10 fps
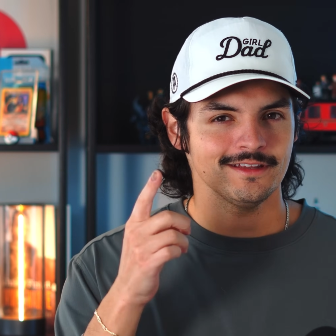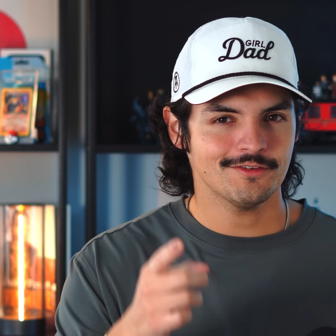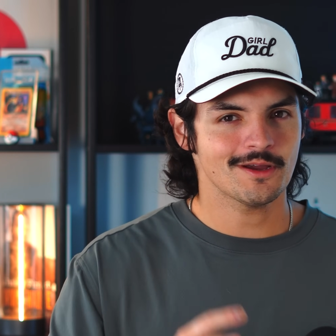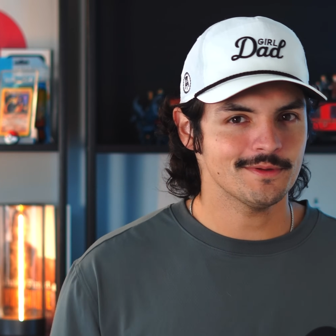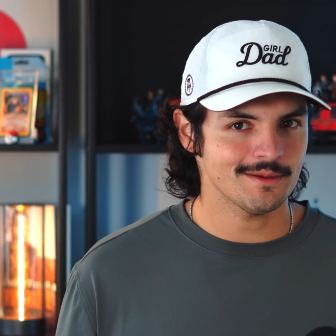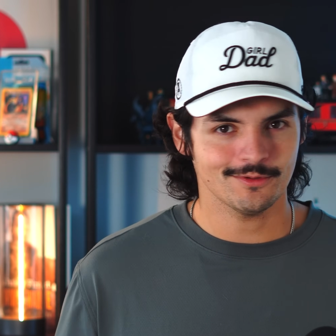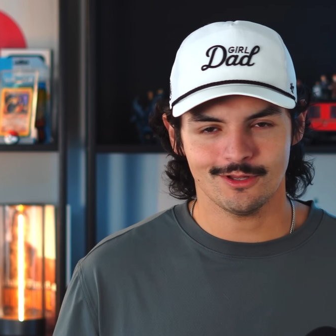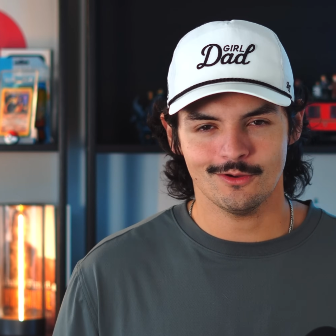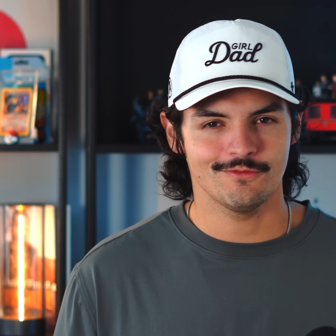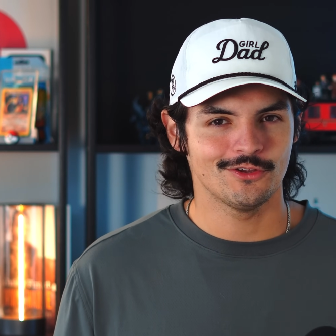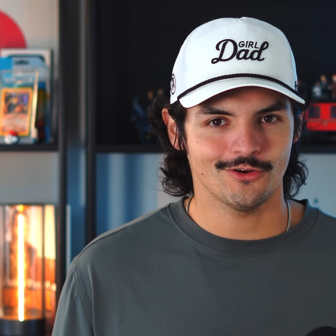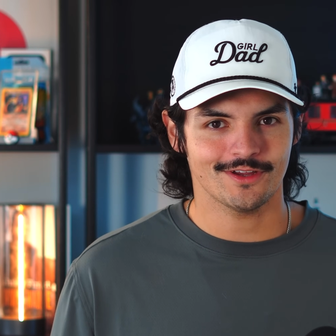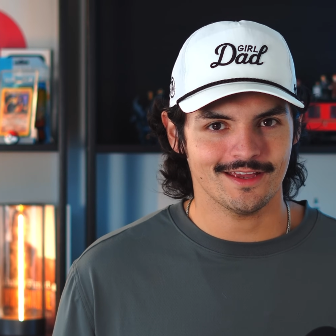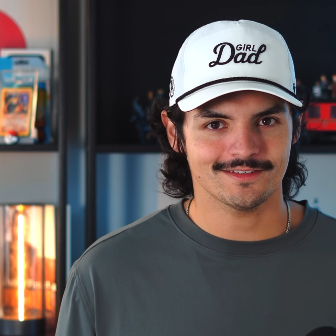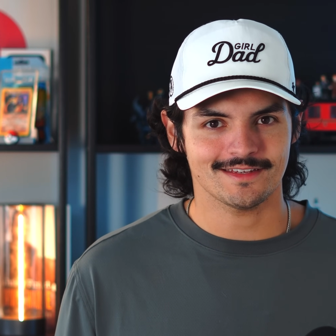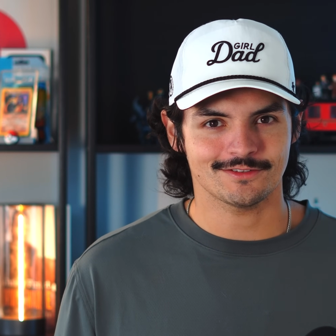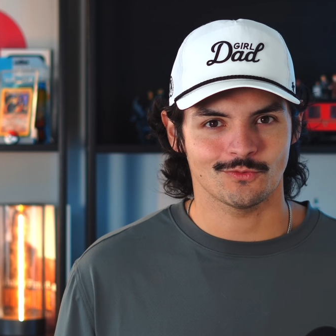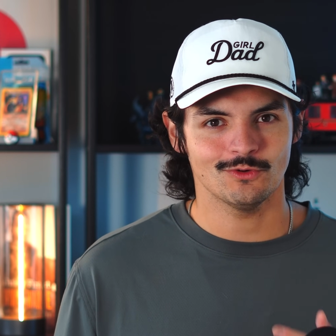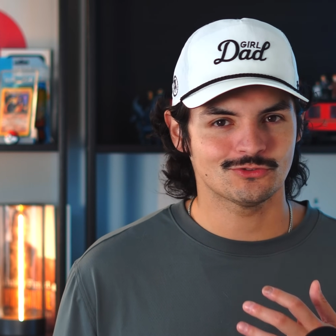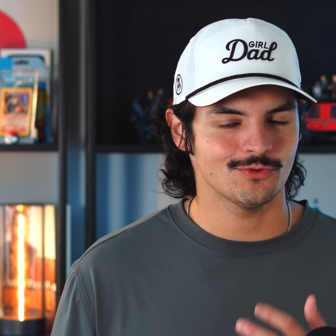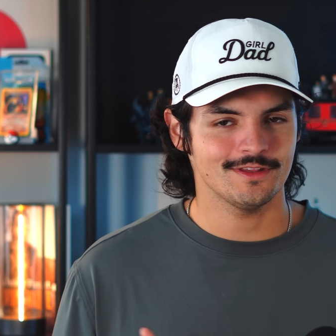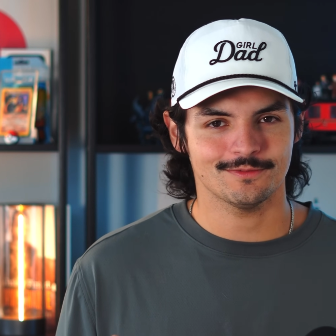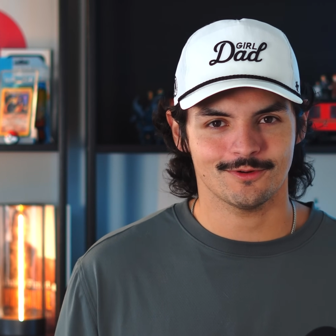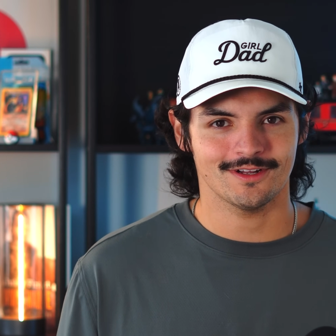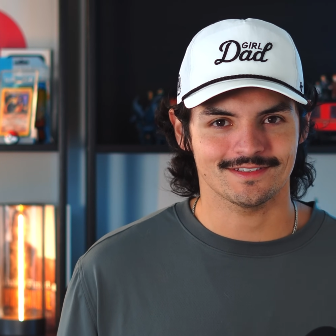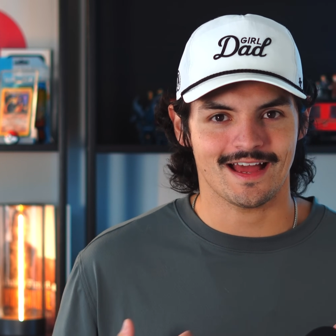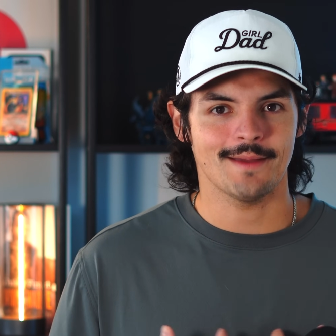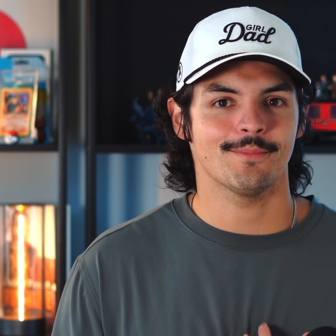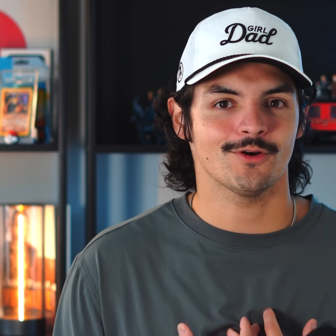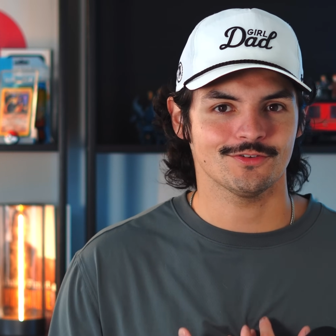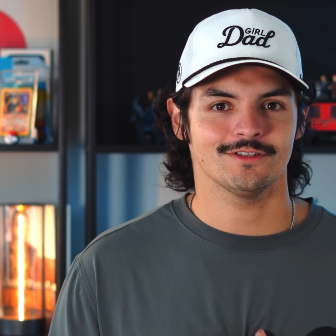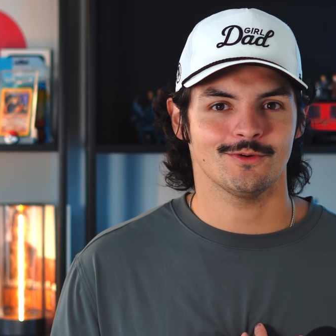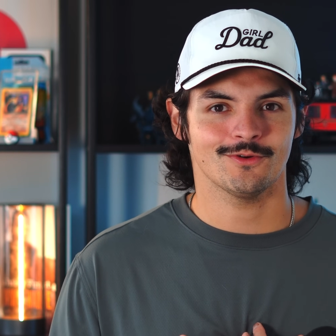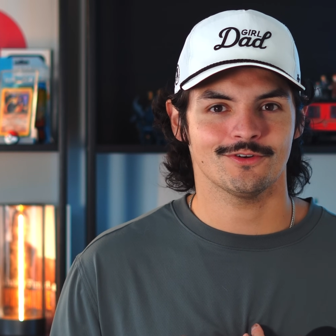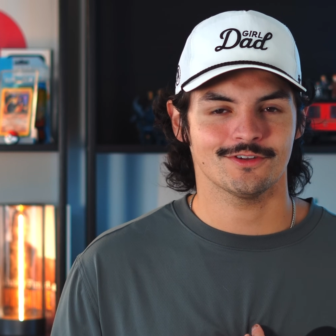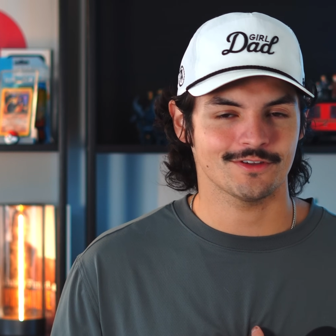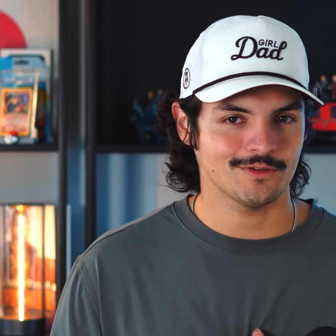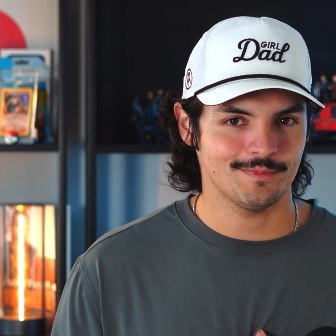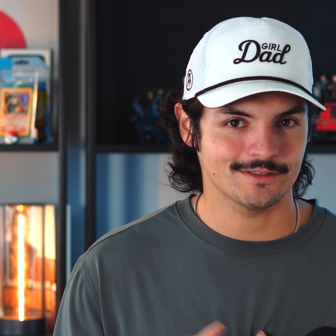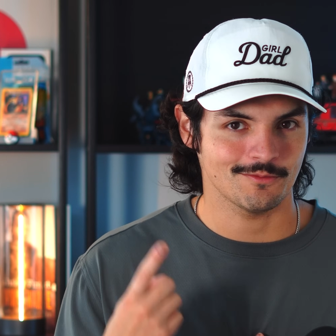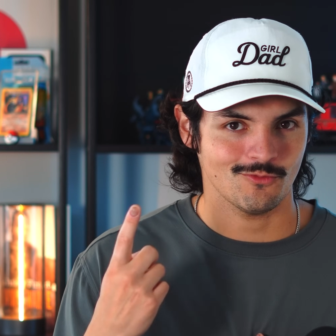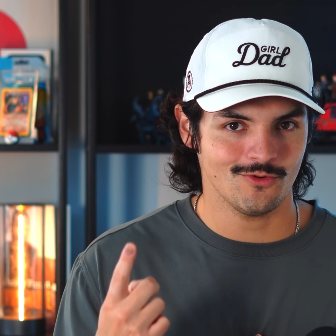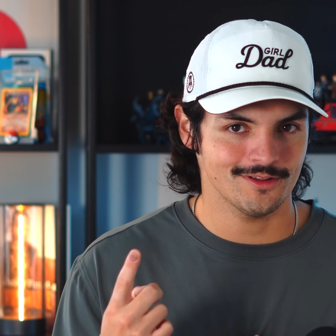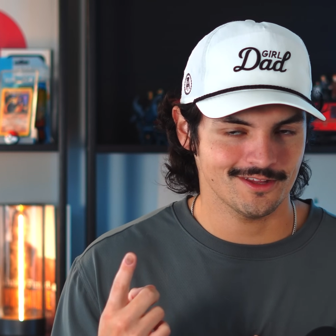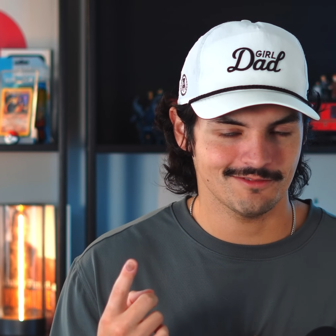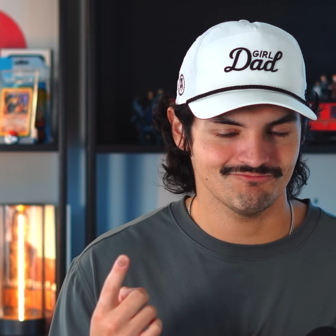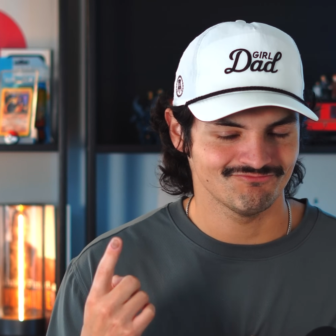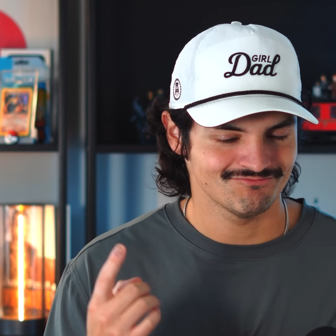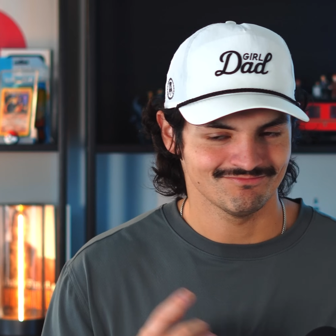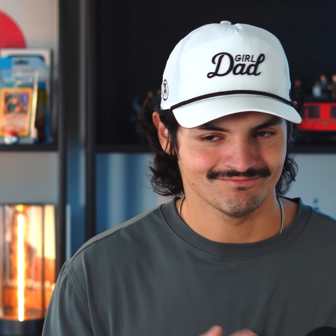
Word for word: Leave a comment down below of your guess as to which one of these products I personally ordered because I only picked up one of them.